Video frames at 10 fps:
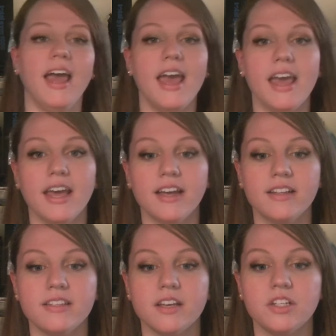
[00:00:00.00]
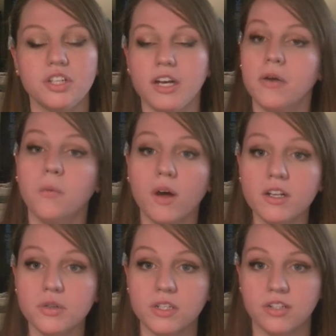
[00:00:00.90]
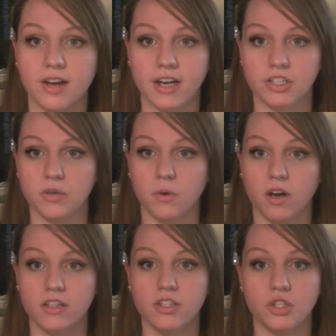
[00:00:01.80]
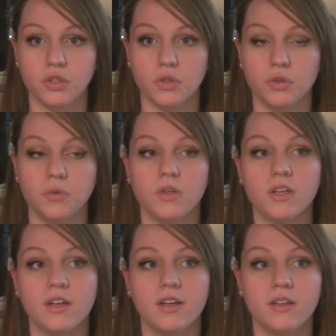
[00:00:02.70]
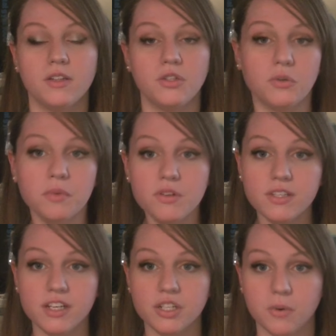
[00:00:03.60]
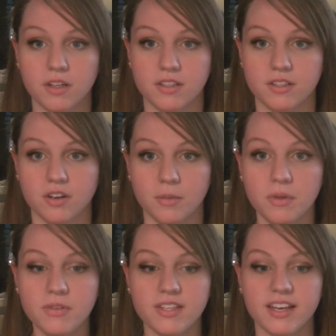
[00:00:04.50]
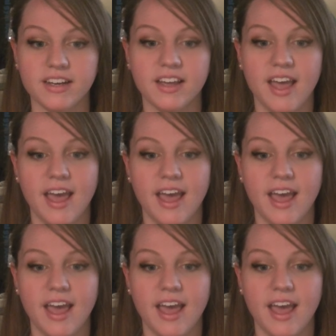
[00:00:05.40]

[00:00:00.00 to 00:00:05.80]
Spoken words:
and she didn't want to join track, she wanted to do music, she wanted to start music.